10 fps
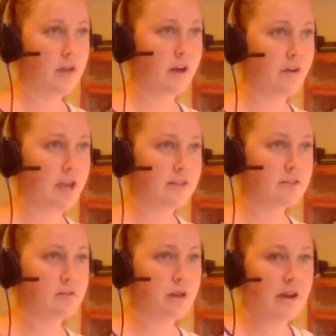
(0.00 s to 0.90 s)
Okay,
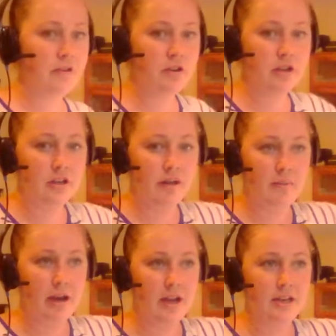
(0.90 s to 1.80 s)
so now you're going to
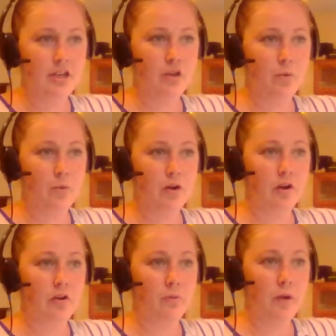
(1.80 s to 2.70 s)
combine
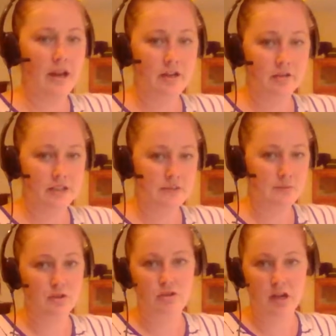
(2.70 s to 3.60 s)
your wet ingredients
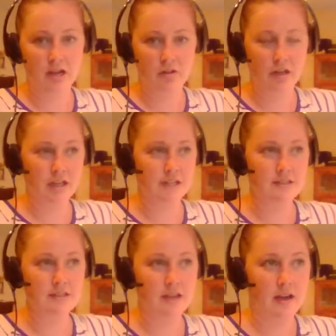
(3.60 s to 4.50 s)
with your dry
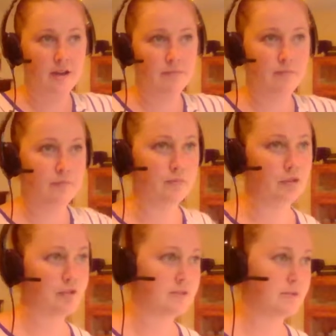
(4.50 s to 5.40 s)
ingredients, which is